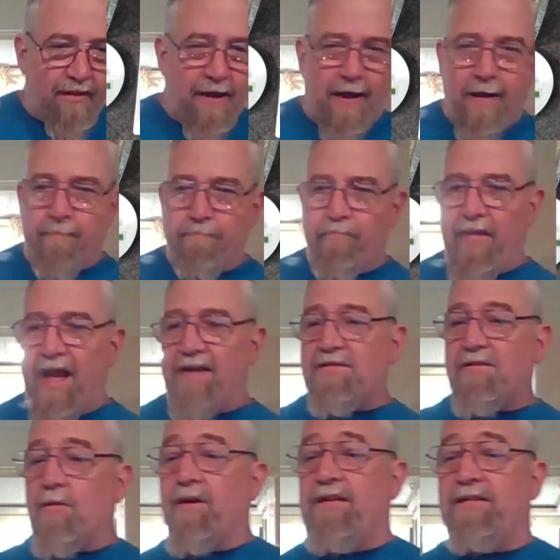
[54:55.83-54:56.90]
As
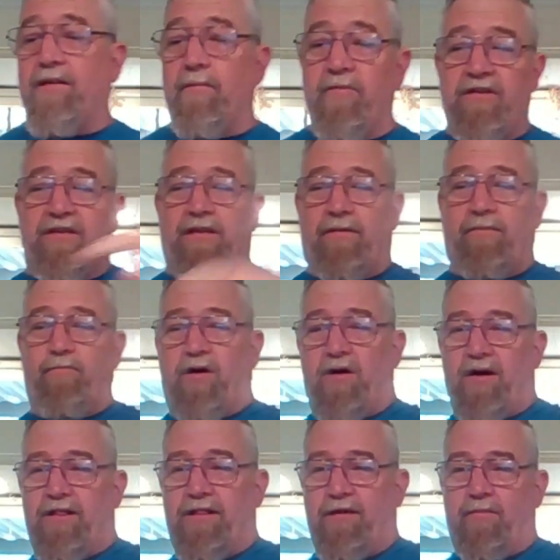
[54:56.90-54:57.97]
always, the music
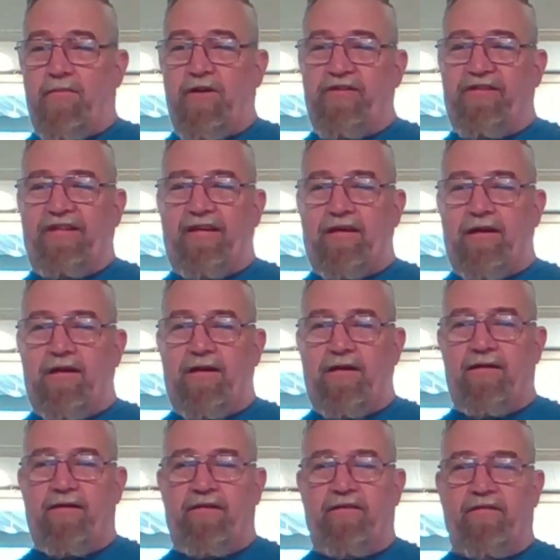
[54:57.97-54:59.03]
behind the music
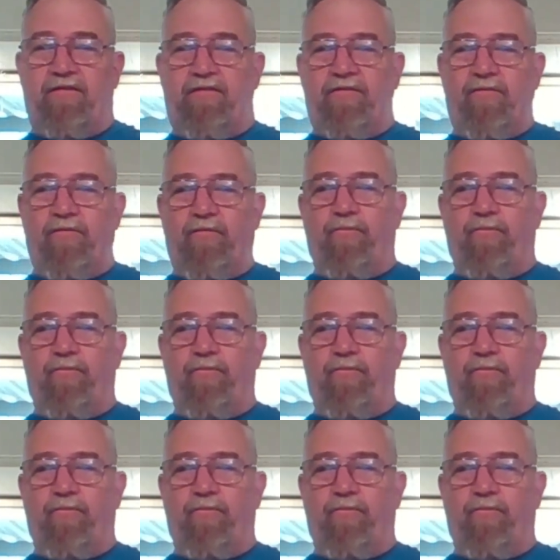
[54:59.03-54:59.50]
is